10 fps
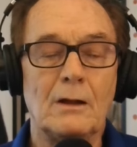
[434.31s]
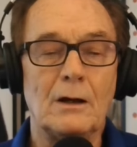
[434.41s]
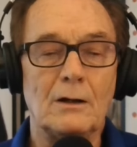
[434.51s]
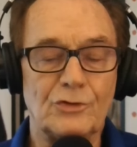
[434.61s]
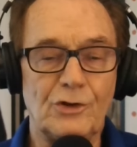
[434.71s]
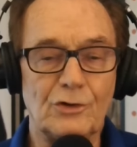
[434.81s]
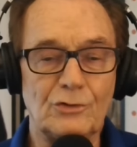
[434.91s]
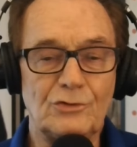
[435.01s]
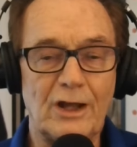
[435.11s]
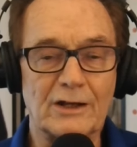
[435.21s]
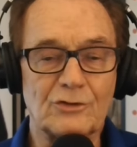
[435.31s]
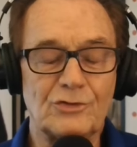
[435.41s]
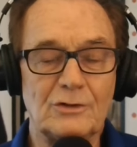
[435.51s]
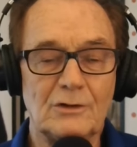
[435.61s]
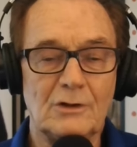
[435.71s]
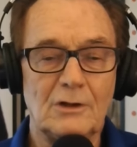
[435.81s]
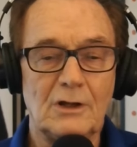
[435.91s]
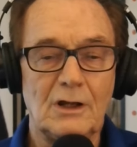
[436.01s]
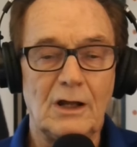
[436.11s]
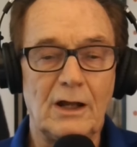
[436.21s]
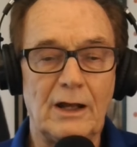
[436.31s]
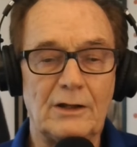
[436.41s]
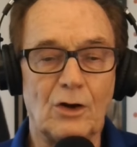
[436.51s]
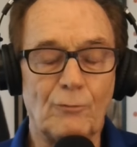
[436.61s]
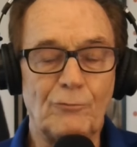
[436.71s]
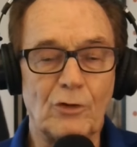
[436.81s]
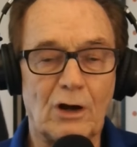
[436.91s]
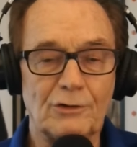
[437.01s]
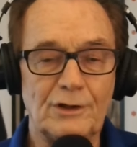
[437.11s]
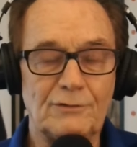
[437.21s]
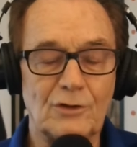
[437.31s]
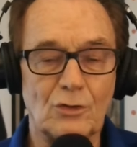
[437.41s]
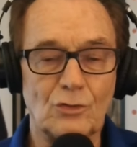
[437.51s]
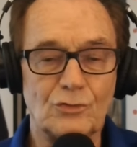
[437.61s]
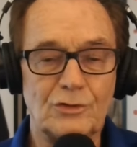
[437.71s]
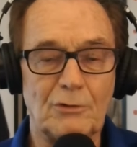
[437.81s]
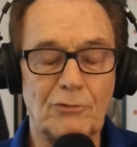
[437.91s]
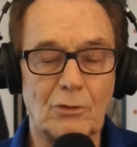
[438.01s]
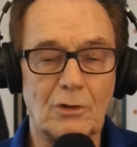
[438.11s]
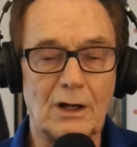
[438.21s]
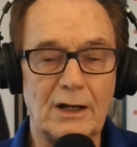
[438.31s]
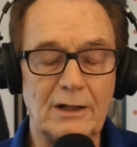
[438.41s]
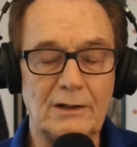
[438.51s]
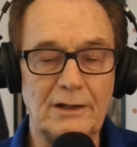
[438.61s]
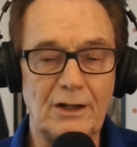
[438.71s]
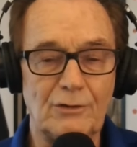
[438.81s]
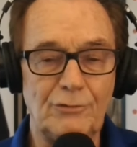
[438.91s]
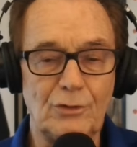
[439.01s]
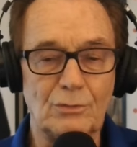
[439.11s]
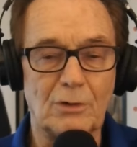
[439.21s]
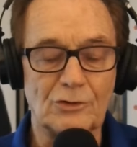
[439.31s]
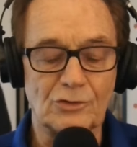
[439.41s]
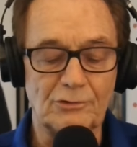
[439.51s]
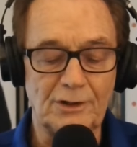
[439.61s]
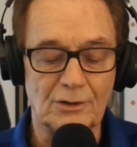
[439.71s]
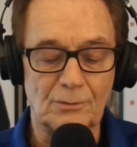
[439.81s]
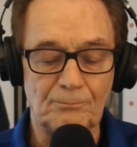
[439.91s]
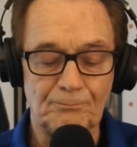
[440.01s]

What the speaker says: secured text, and hopefully I'll get those before I interview Marcelino.